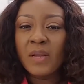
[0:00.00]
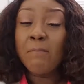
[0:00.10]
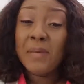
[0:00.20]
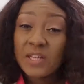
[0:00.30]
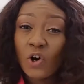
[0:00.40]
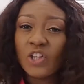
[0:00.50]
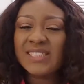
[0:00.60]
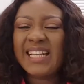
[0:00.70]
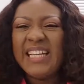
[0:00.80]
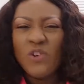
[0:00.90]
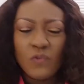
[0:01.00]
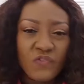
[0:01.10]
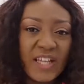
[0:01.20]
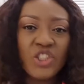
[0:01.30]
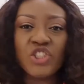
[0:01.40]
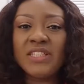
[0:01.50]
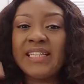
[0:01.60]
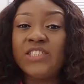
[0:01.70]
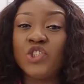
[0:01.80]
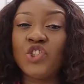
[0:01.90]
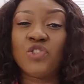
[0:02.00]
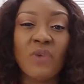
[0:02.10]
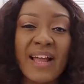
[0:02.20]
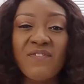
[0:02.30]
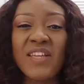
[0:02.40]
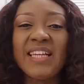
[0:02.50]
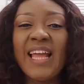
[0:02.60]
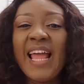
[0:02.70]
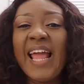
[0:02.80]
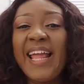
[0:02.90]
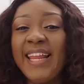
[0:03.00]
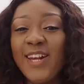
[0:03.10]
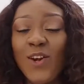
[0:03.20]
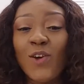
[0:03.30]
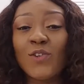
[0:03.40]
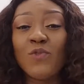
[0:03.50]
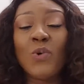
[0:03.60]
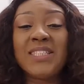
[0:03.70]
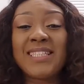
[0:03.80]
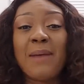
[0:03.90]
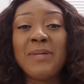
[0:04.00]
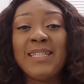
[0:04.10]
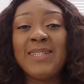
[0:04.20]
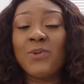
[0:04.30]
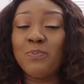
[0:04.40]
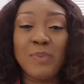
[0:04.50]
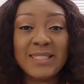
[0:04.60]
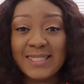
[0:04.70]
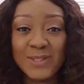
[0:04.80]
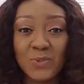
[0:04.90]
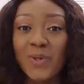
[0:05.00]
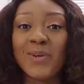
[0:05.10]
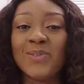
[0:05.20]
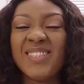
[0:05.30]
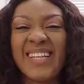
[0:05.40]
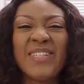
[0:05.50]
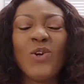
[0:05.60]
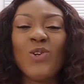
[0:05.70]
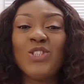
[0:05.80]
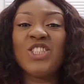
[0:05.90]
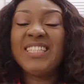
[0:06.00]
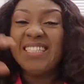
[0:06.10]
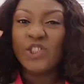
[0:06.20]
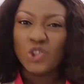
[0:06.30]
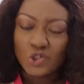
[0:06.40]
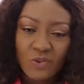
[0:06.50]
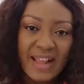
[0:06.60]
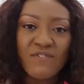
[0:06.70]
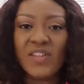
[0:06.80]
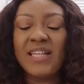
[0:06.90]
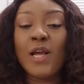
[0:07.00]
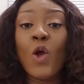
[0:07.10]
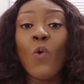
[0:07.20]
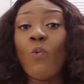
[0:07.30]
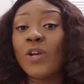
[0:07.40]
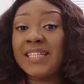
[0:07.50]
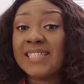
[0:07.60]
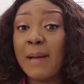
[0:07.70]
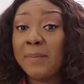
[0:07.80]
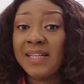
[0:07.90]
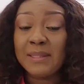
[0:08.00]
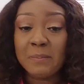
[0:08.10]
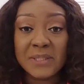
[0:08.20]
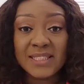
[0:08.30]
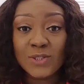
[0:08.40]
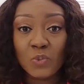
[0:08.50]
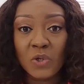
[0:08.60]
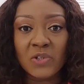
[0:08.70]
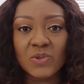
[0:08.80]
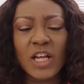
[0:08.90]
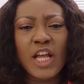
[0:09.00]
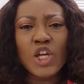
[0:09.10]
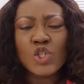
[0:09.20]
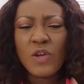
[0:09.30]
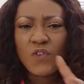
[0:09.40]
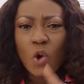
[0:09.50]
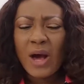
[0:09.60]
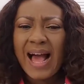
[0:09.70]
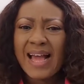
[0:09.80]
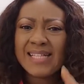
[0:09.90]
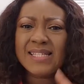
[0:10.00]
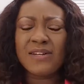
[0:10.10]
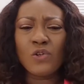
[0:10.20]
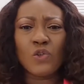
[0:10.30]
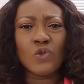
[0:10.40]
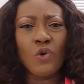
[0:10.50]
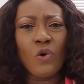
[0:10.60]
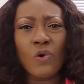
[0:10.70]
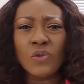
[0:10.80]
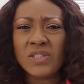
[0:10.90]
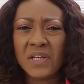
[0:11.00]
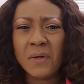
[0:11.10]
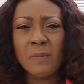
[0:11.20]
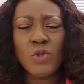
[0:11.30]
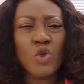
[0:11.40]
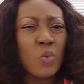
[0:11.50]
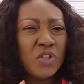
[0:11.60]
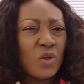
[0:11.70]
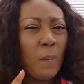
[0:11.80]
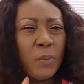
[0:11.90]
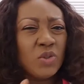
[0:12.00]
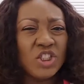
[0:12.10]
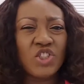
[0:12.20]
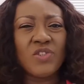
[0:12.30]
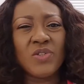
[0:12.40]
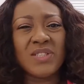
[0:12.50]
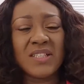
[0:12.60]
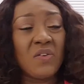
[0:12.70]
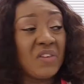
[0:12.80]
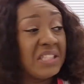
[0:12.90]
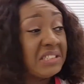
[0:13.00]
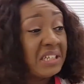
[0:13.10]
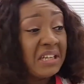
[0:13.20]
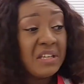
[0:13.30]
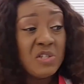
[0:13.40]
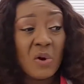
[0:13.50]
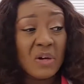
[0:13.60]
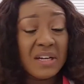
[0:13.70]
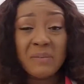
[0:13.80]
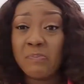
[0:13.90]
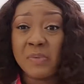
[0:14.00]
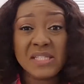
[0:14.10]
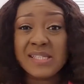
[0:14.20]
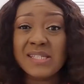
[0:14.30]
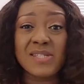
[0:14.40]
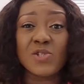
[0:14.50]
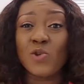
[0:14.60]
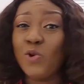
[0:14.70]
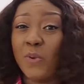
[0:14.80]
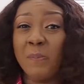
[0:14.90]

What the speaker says: Because innovation is driving a lot of what is happening in the business world. Technology is driving what is happening in the business world. So if your eyes are not on the long term, you will not position yourself, and younger businesses, newer